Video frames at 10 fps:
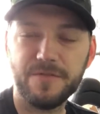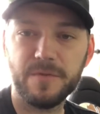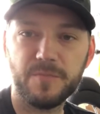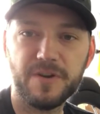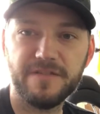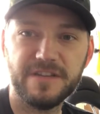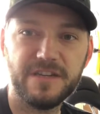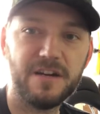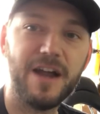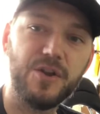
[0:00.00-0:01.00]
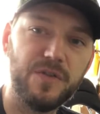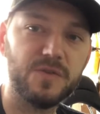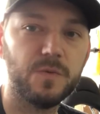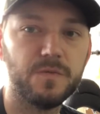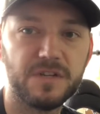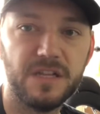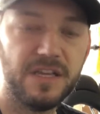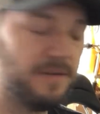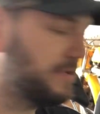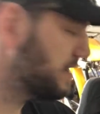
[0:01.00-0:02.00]
from the previous year. I knew this one was
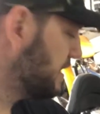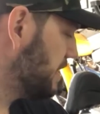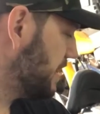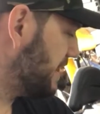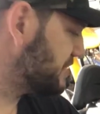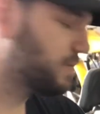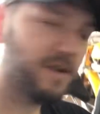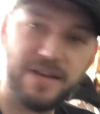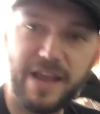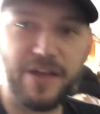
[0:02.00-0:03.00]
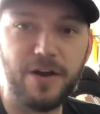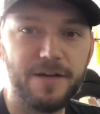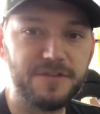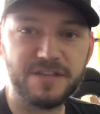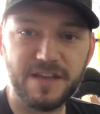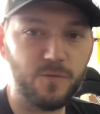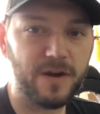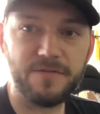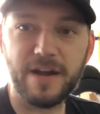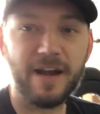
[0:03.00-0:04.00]
clean, but I still wanted to take it off. Just
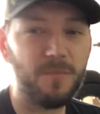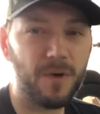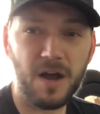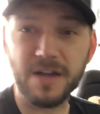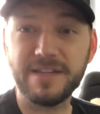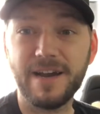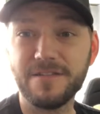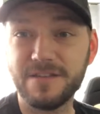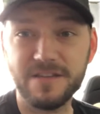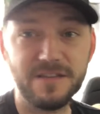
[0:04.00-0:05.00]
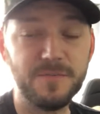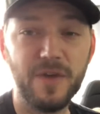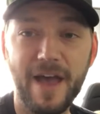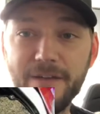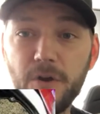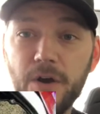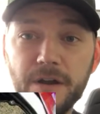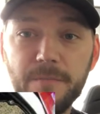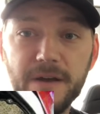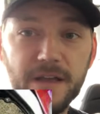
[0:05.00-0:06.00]
whatever air box, air system you have on
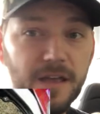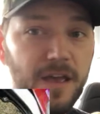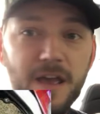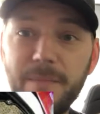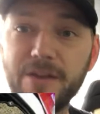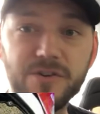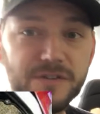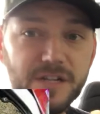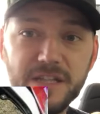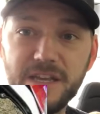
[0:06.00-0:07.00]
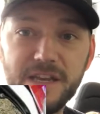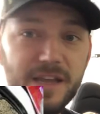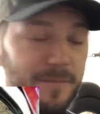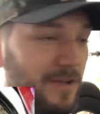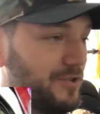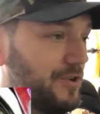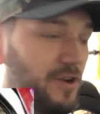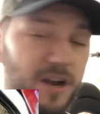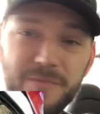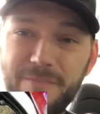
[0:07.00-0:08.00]
a bike, make sure it's clean and make sure you're
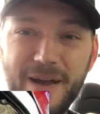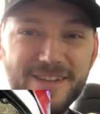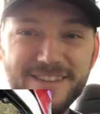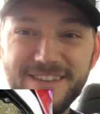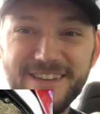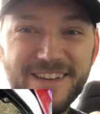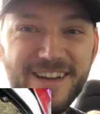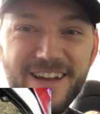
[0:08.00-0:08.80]
not going to be bouncing